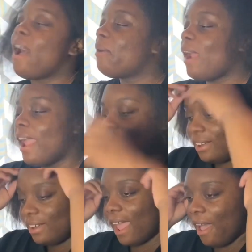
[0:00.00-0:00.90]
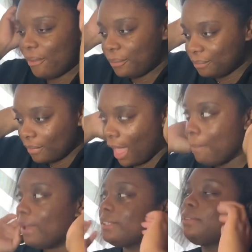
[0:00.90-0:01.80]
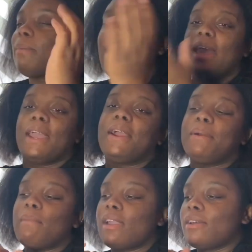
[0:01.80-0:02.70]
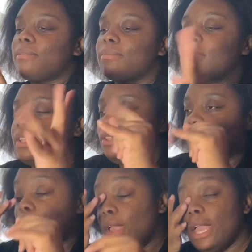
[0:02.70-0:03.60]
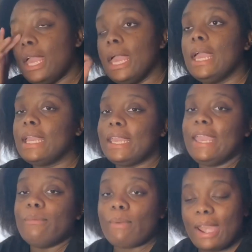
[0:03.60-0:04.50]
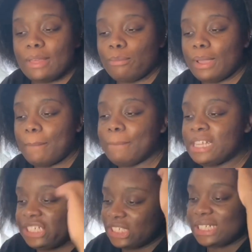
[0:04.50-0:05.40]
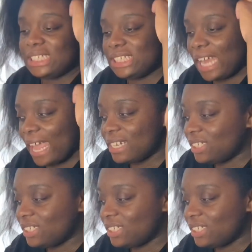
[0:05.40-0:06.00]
right, now I'm about to do my hair, make a little quick. Get ready with me, chit chat.